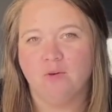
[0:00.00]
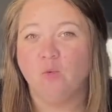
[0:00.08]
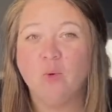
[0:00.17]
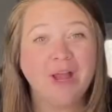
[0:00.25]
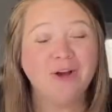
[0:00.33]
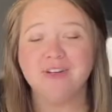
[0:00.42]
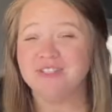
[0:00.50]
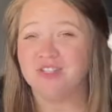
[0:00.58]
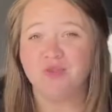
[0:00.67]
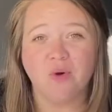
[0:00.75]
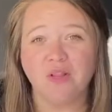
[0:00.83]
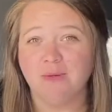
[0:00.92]
Where is the
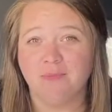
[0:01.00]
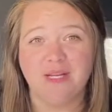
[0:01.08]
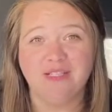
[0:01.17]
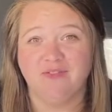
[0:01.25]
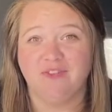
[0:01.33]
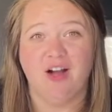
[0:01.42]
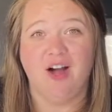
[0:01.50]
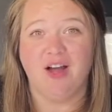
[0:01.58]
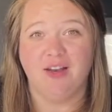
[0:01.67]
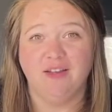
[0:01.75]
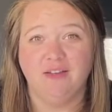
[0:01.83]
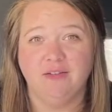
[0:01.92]
dwelling place of
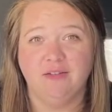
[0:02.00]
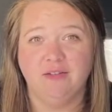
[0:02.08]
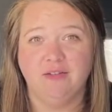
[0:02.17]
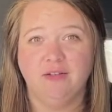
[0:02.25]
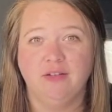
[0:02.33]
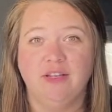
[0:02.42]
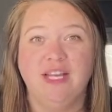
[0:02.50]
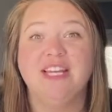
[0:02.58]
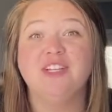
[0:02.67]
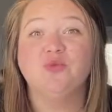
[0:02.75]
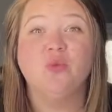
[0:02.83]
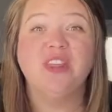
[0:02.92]
God?
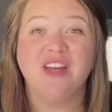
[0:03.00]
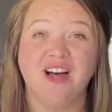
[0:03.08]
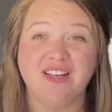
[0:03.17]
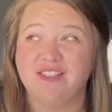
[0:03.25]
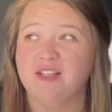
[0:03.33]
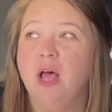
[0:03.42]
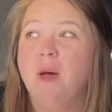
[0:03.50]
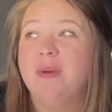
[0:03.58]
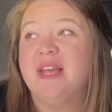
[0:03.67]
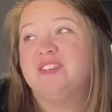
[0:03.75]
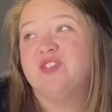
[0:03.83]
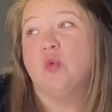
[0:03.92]
It is with us
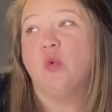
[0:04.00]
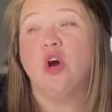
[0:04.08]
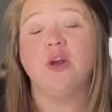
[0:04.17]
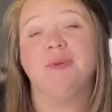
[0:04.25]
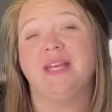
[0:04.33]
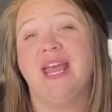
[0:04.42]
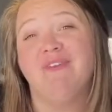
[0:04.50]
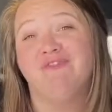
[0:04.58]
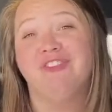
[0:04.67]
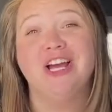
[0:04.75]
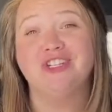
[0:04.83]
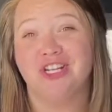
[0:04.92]
because the word became
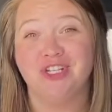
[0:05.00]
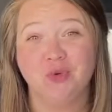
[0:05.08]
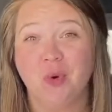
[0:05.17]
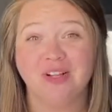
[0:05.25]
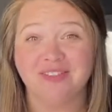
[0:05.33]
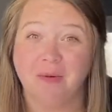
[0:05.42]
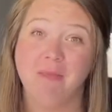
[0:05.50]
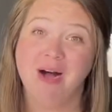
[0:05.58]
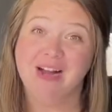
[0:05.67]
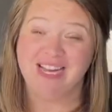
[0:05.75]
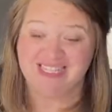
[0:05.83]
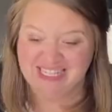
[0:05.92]
flesh and dwelt
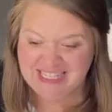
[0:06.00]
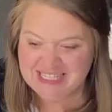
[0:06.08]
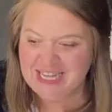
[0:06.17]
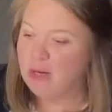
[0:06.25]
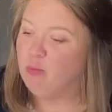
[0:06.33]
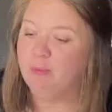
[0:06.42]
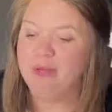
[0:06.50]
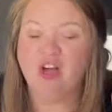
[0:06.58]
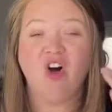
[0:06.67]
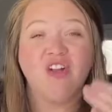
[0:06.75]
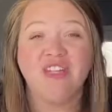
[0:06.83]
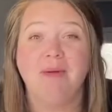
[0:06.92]
among us. And his name will be
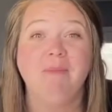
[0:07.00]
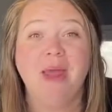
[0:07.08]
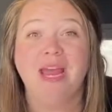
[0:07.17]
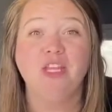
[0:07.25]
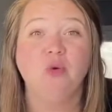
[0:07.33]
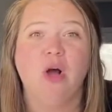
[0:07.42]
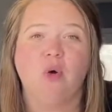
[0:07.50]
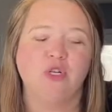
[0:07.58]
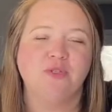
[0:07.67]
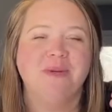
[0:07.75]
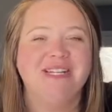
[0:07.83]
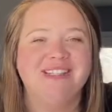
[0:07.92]
called Emmanuel,
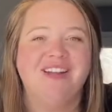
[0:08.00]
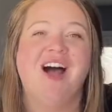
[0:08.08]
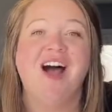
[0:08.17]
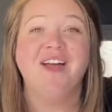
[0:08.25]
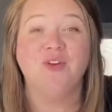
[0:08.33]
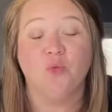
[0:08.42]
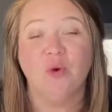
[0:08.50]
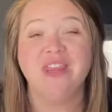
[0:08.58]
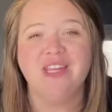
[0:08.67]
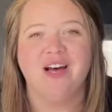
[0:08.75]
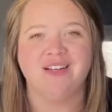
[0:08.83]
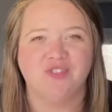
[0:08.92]
which means God
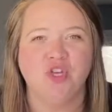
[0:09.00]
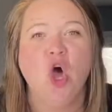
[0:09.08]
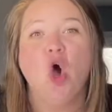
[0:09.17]
with us